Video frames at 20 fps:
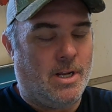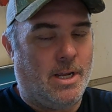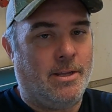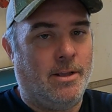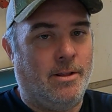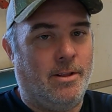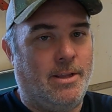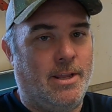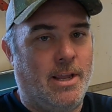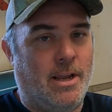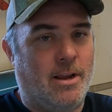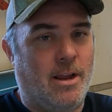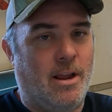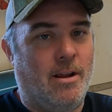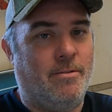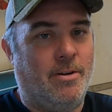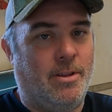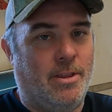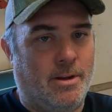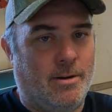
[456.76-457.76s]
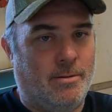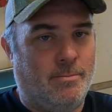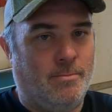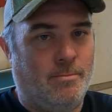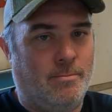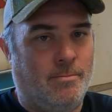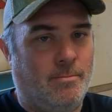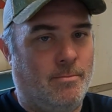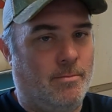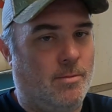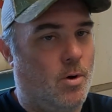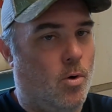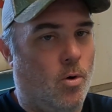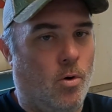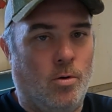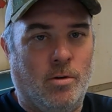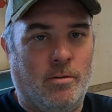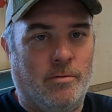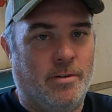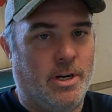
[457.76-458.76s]
I tell the tech everything,
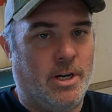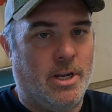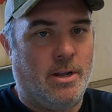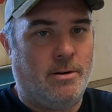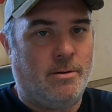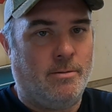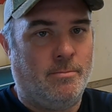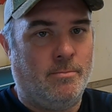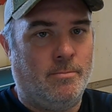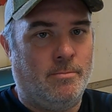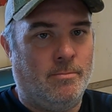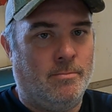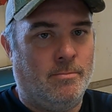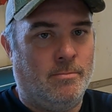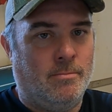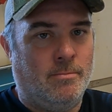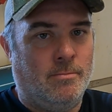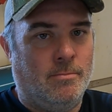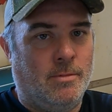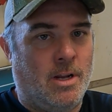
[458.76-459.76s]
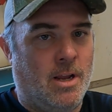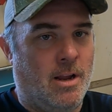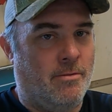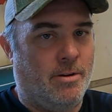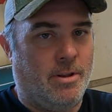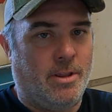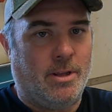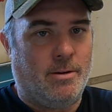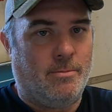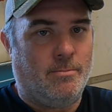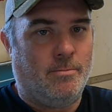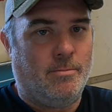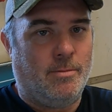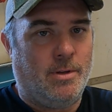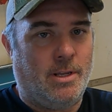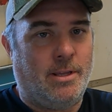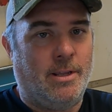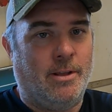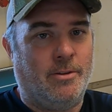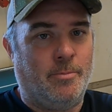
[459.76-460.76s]
all over again. Everything.
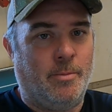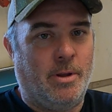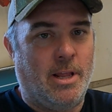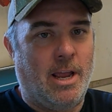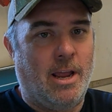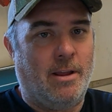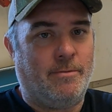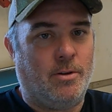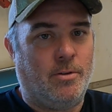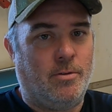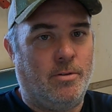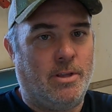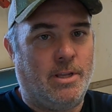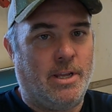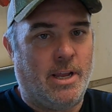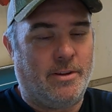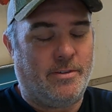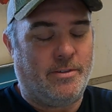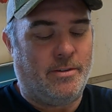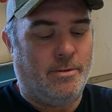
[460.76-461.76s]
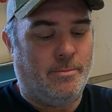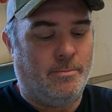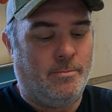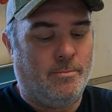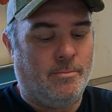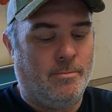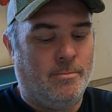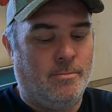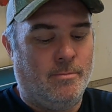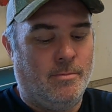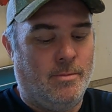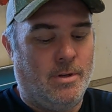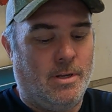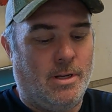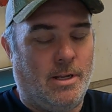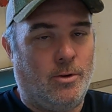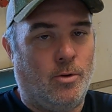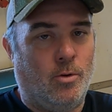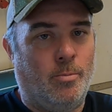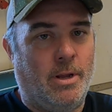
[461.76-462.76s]
He tells me that I have to do the test.
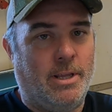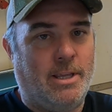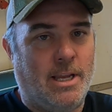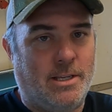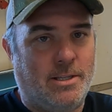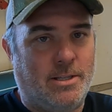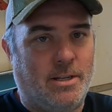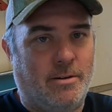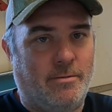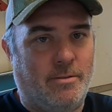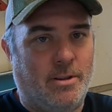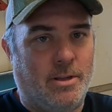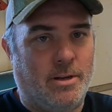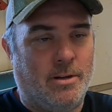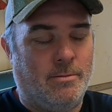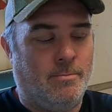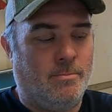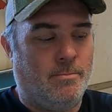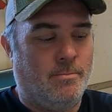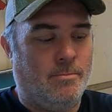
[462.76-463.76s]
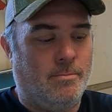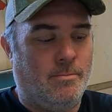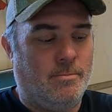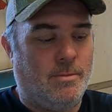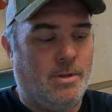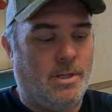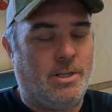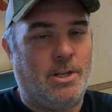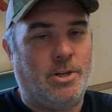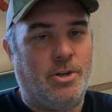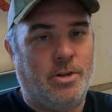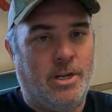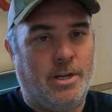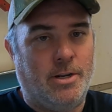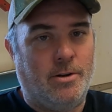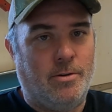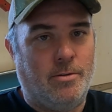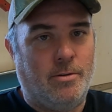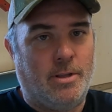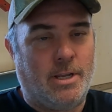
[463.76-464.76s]
I told him I tested everything. He said, you
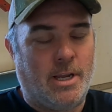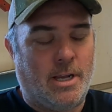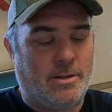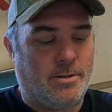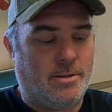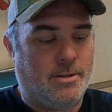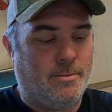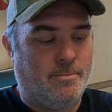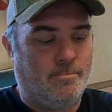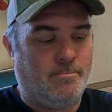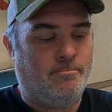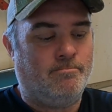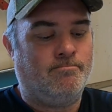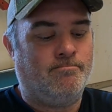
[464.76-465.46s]
need to do the test.